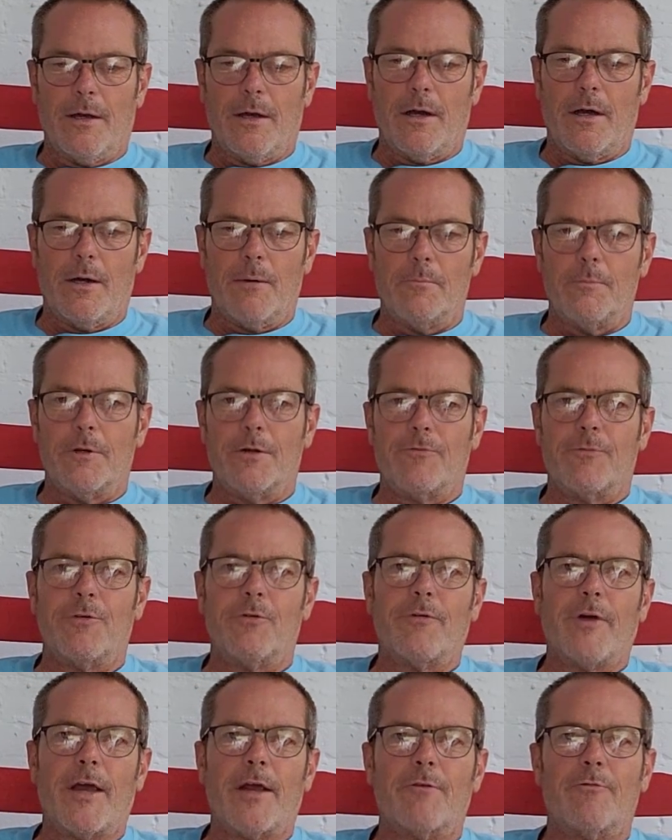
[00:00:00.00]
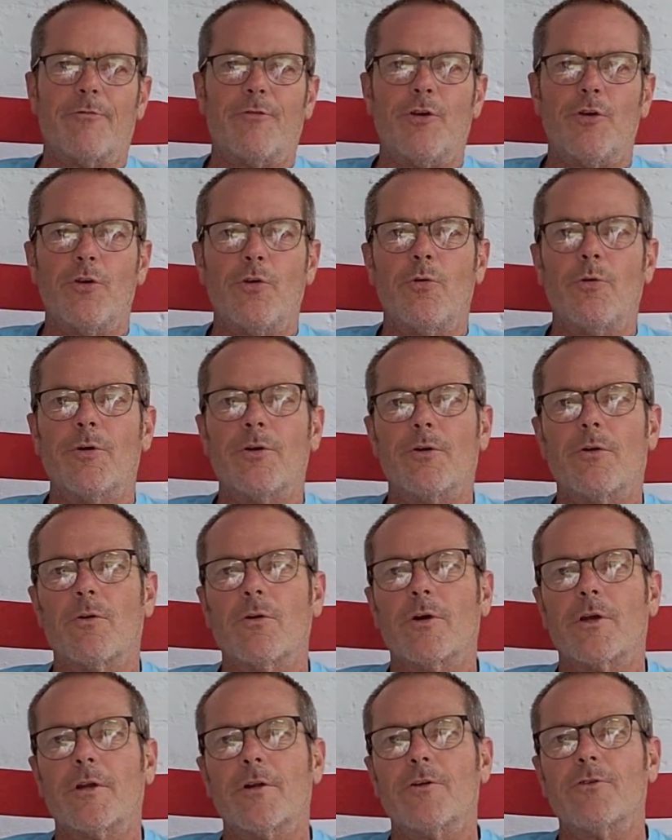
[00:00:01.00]
If you've had a few and you're
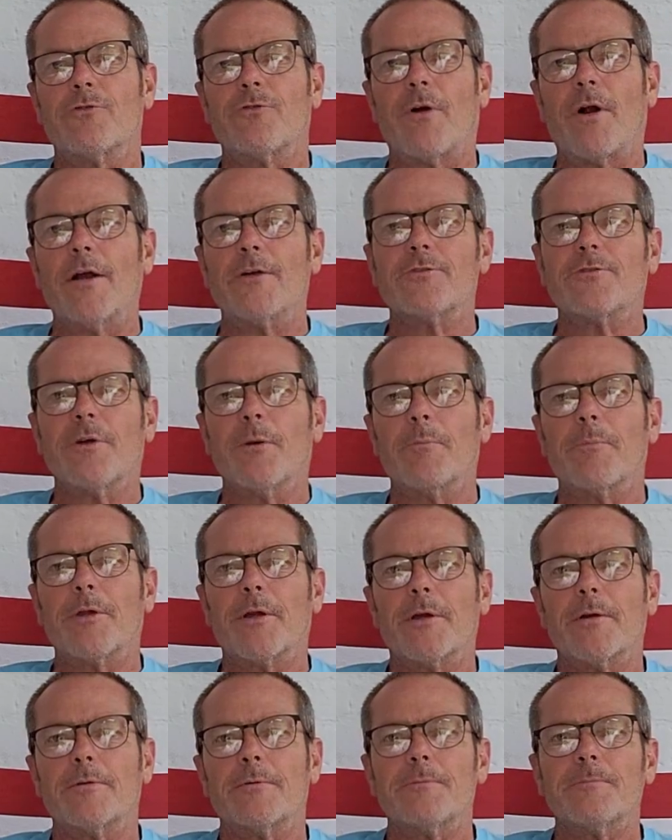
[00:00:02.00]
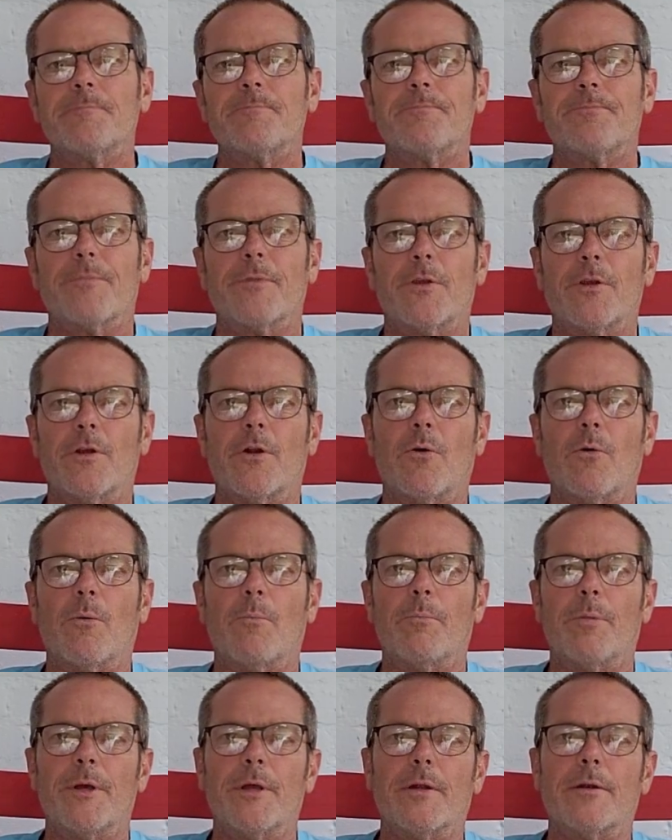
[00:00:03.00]
looking to try something, a
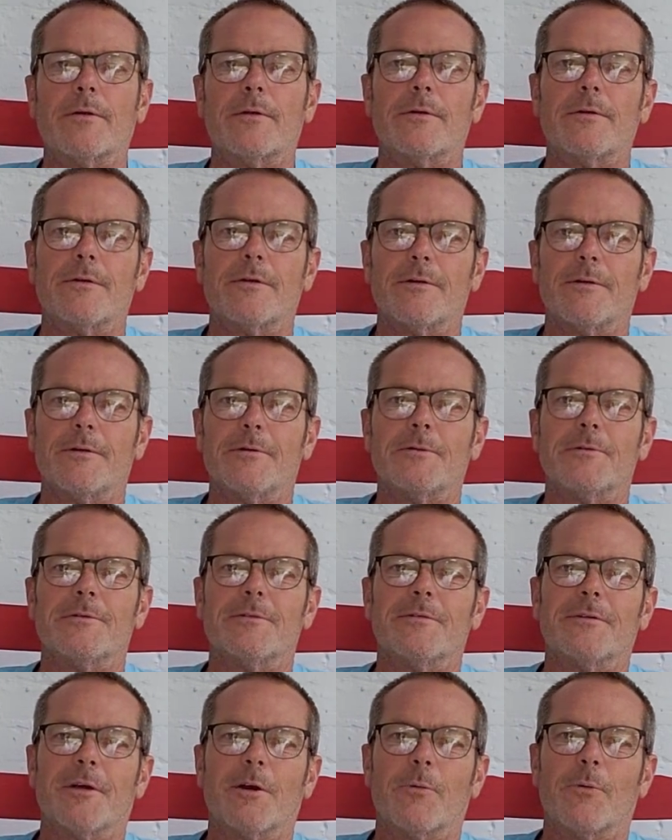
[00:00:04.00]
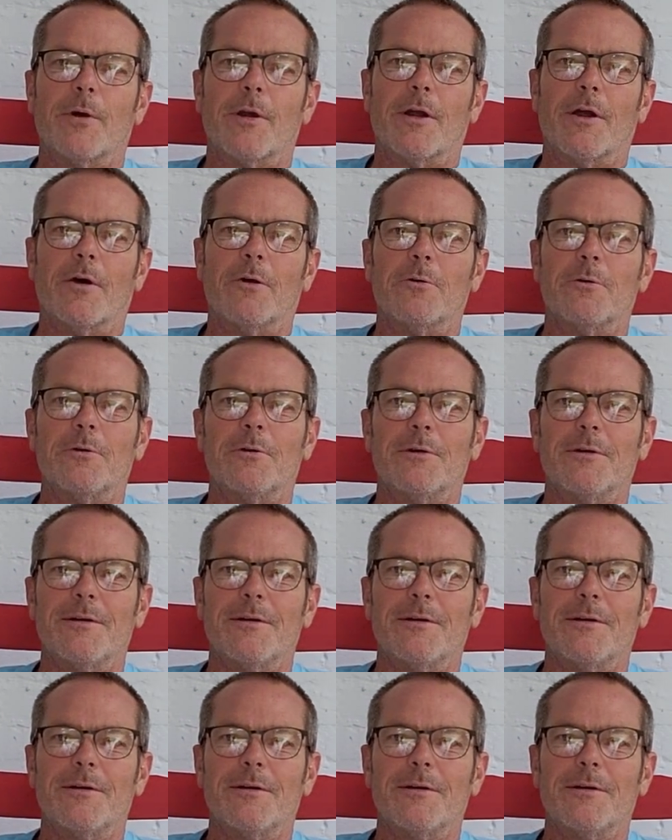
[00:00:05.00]
bit, here we go.